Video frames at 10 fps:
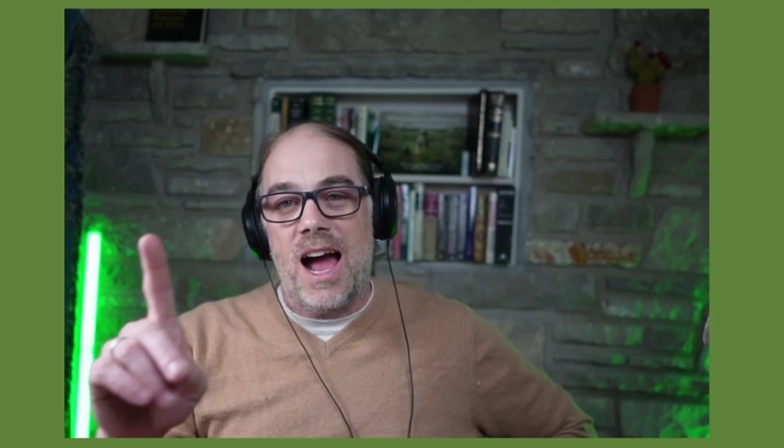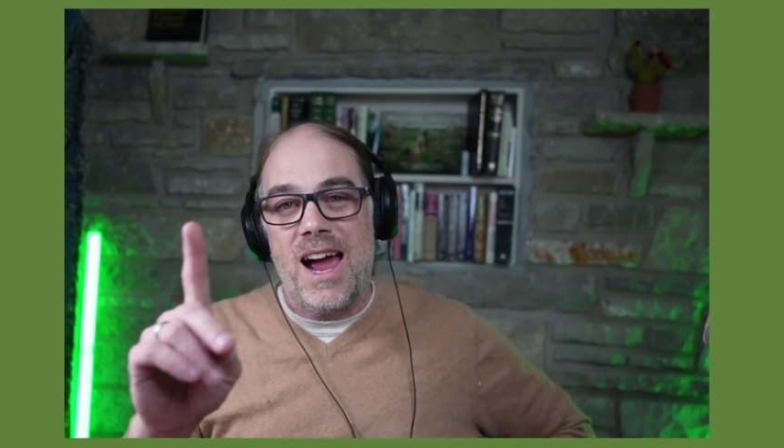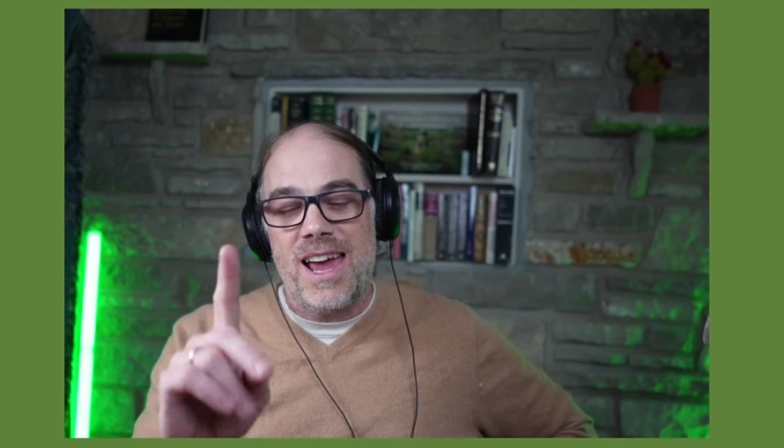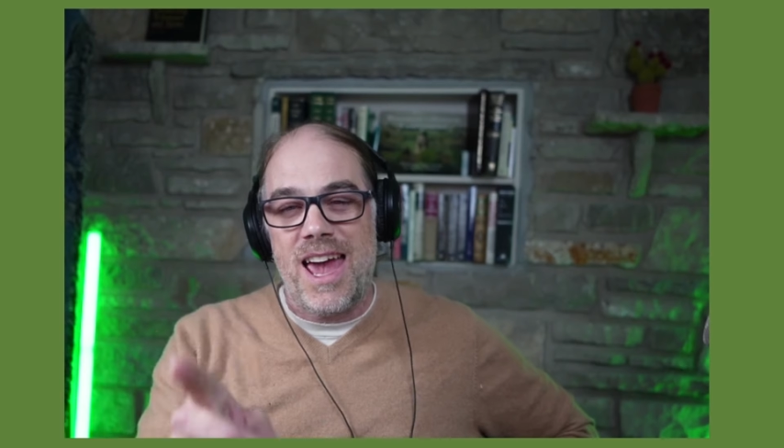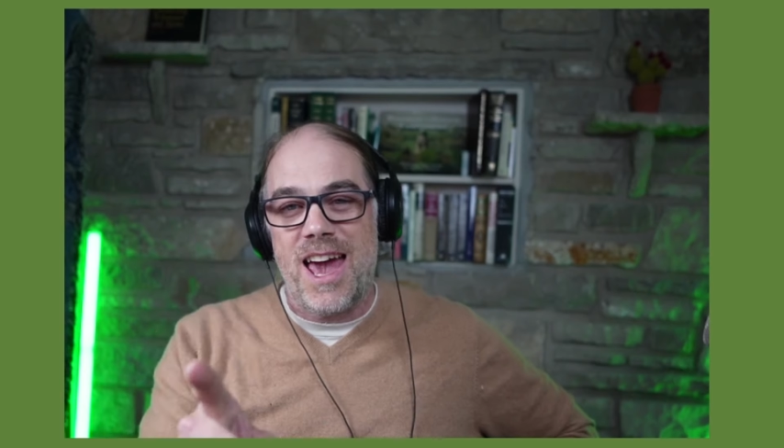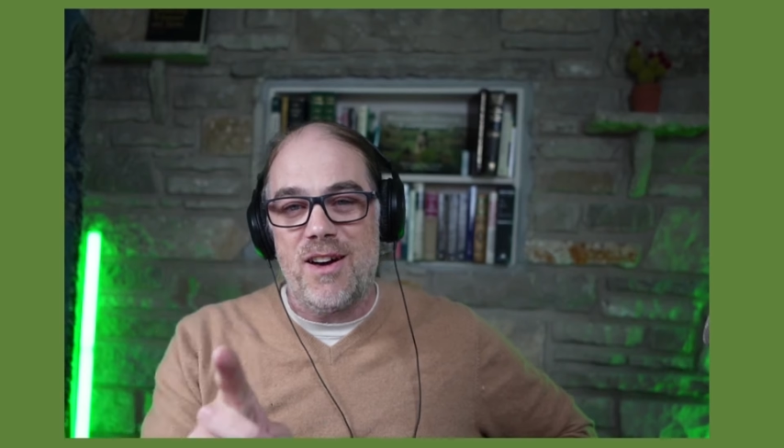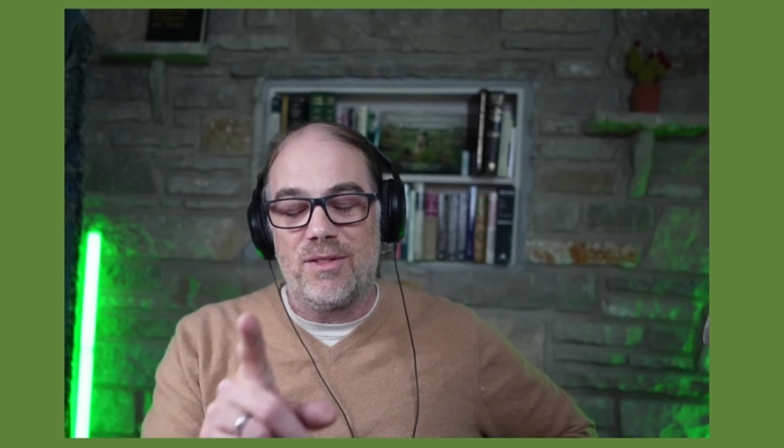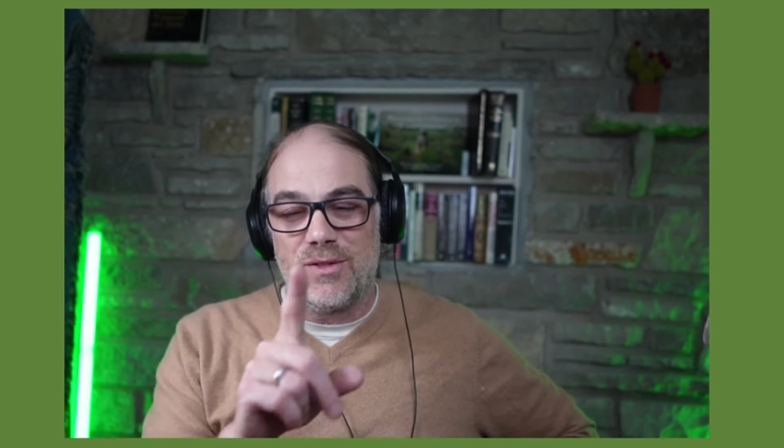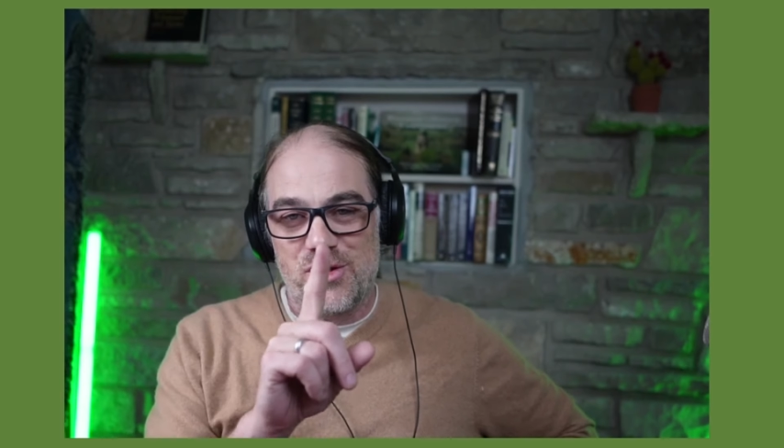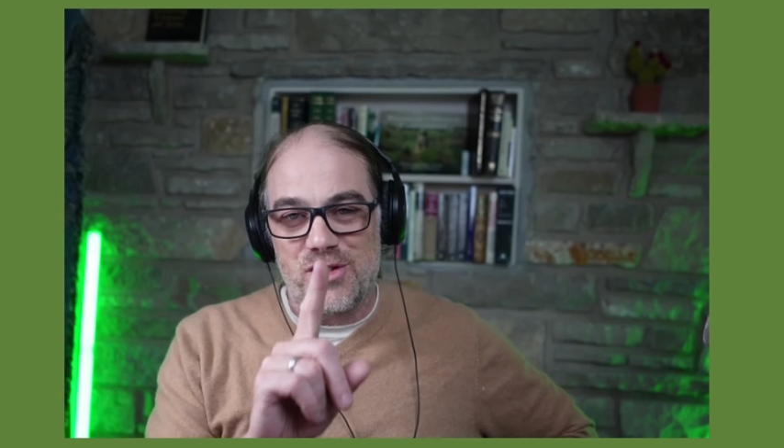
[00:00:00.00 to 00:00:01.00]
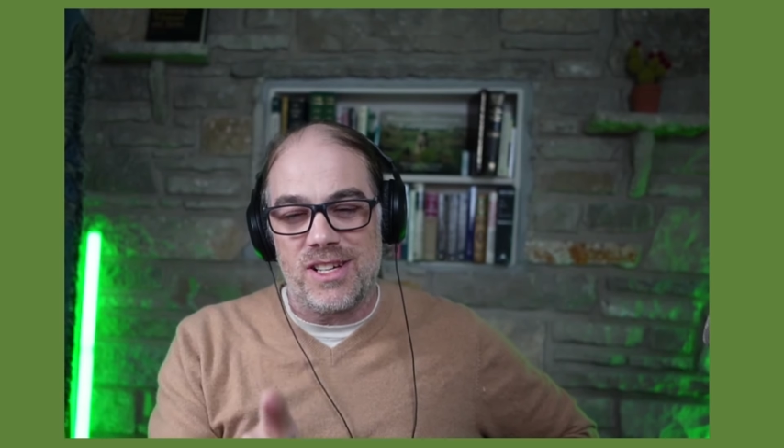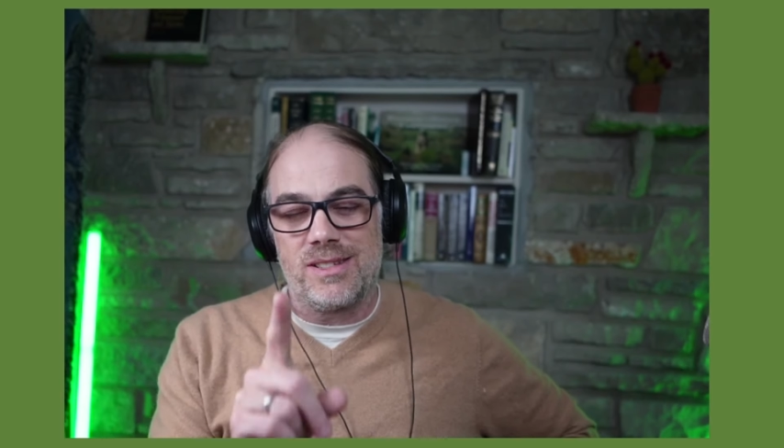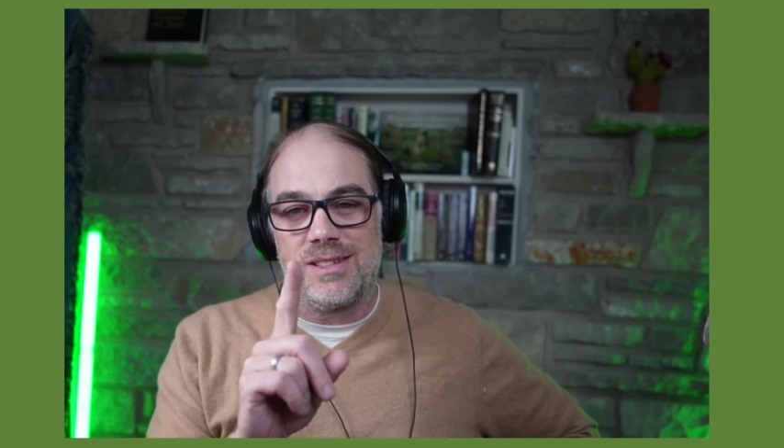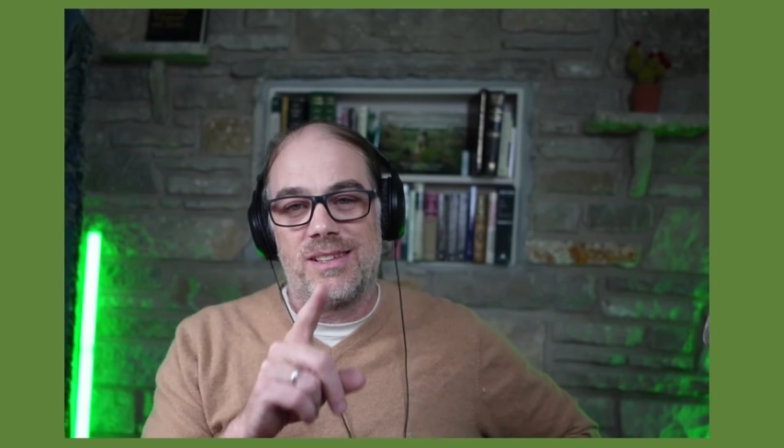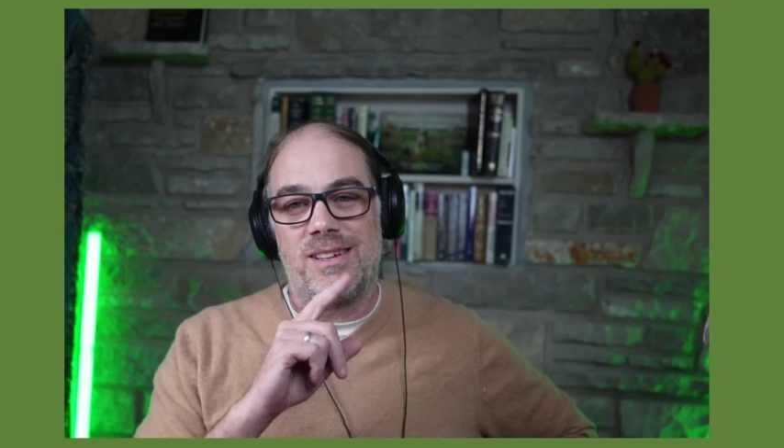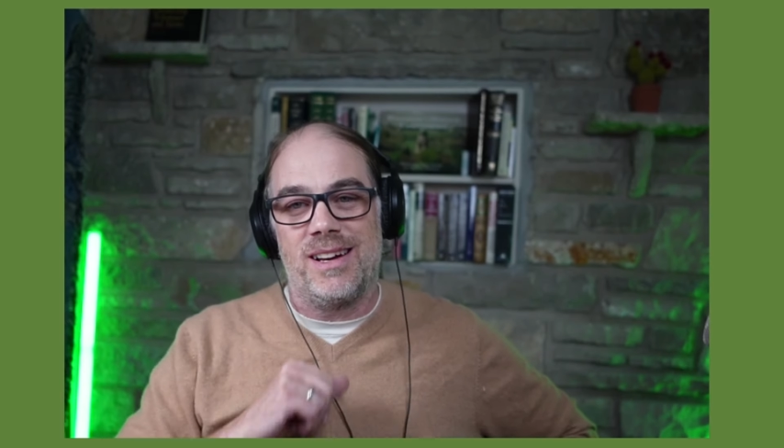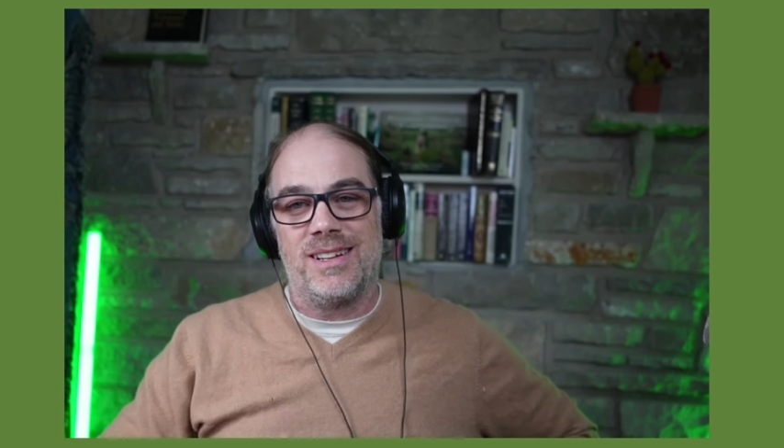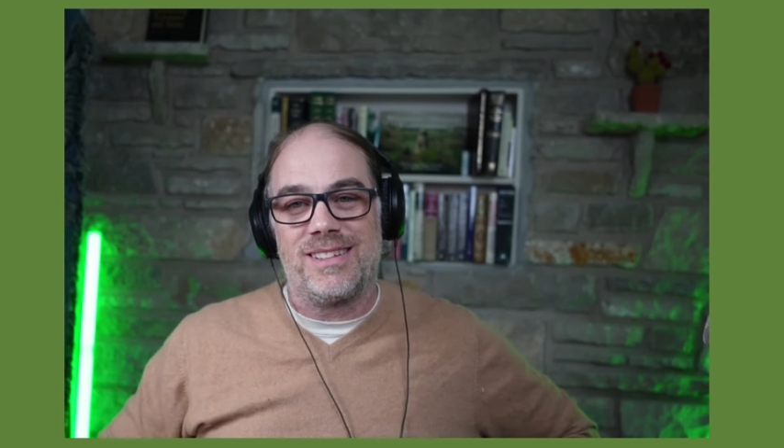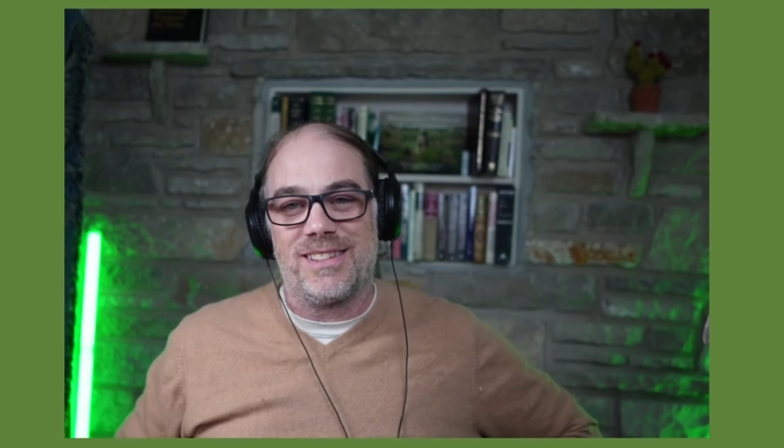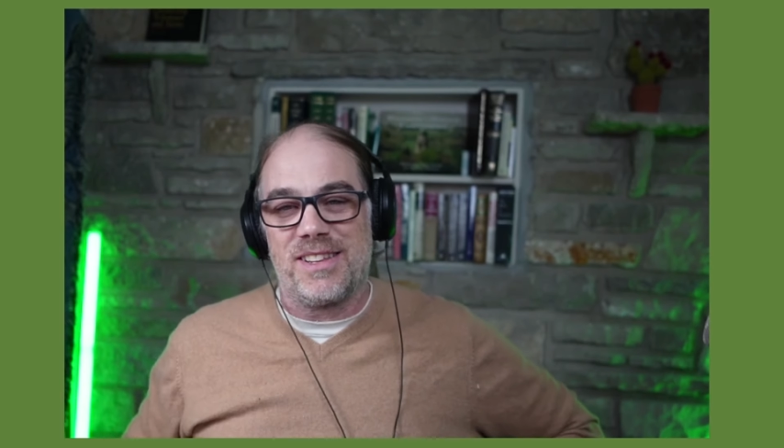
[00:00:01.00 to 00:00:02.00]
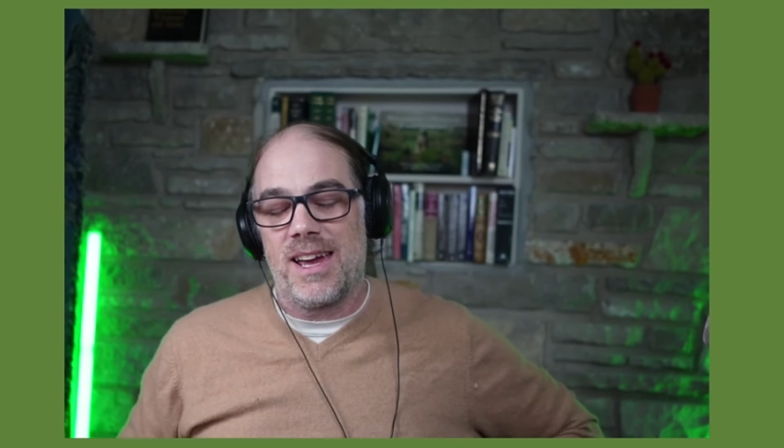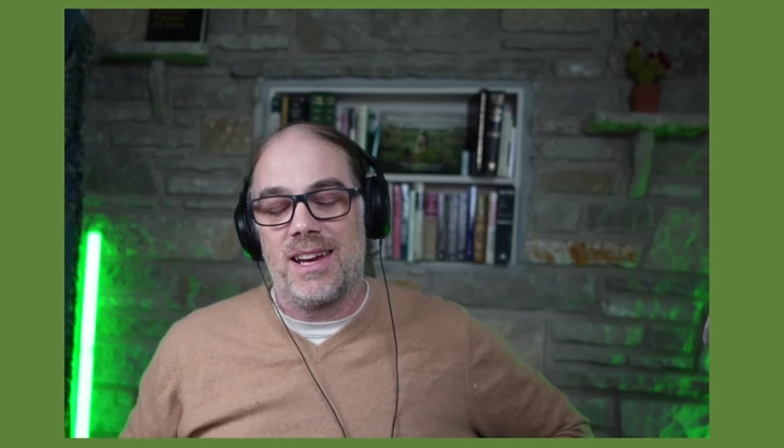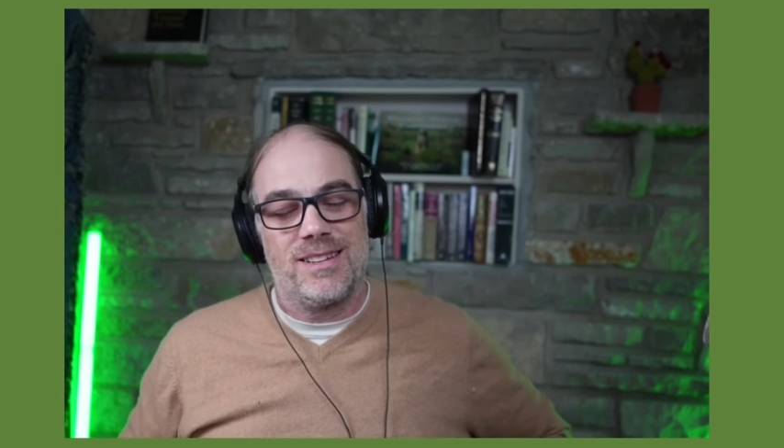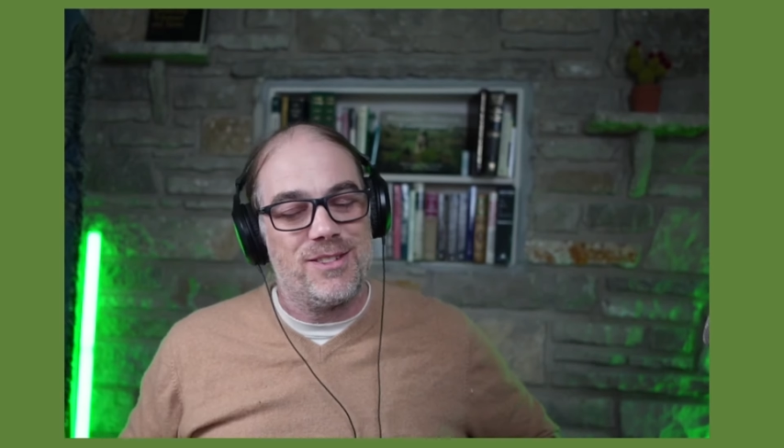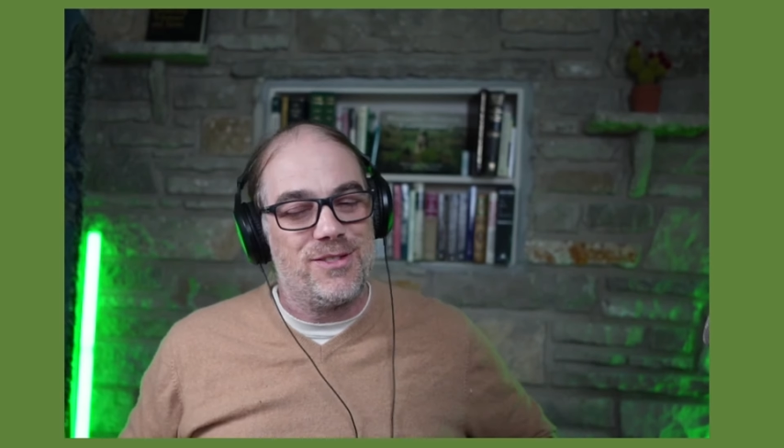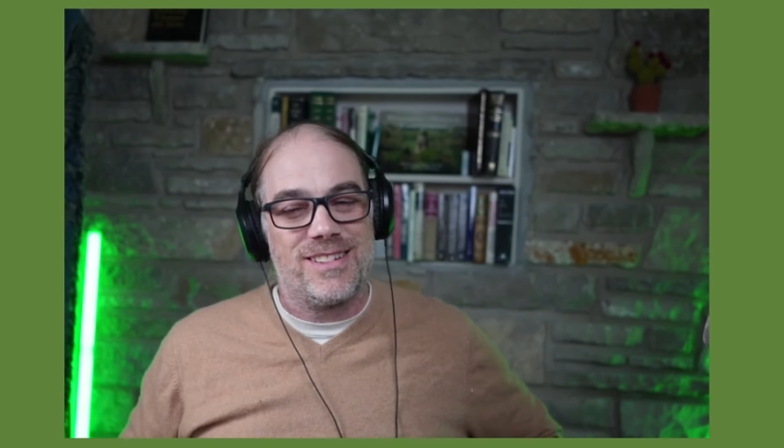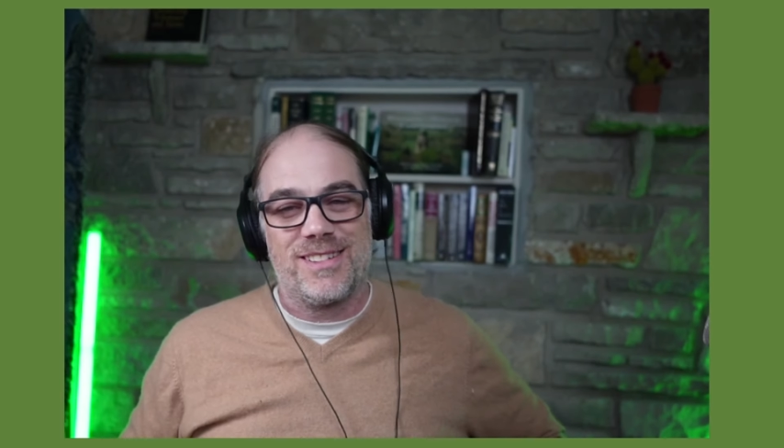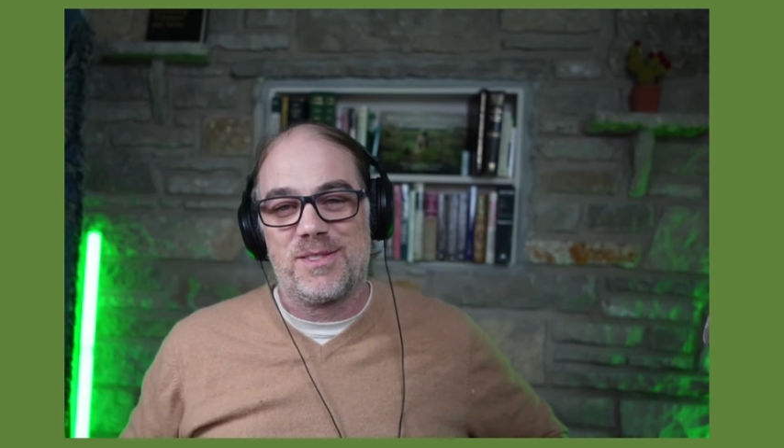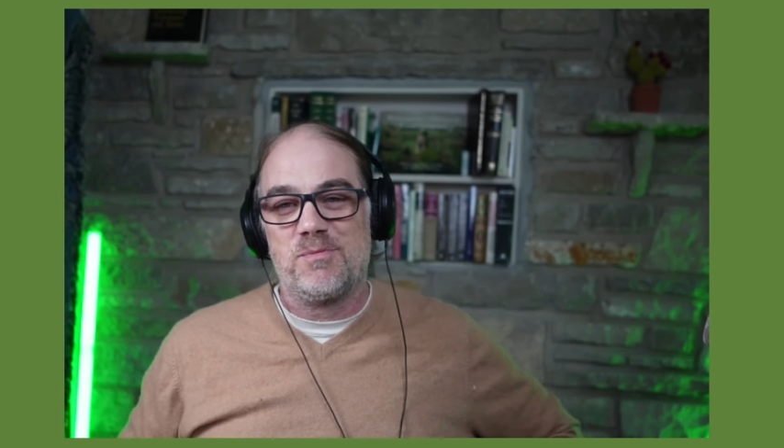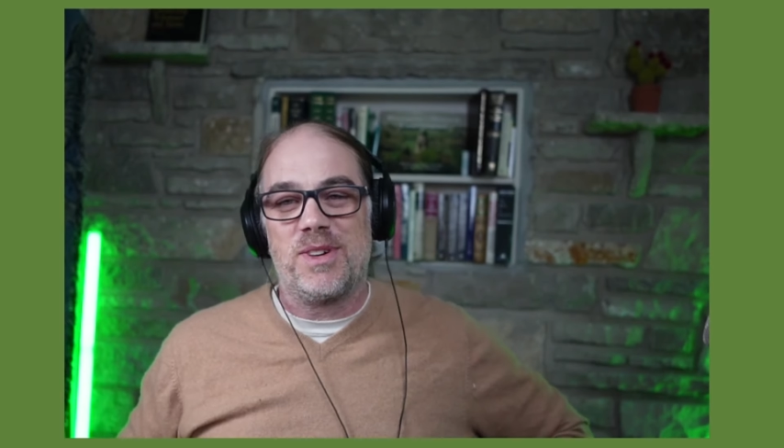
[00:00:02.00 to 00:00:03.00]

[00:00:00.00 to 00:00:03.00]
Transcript: I have, if you stick to the end, I hate doing this,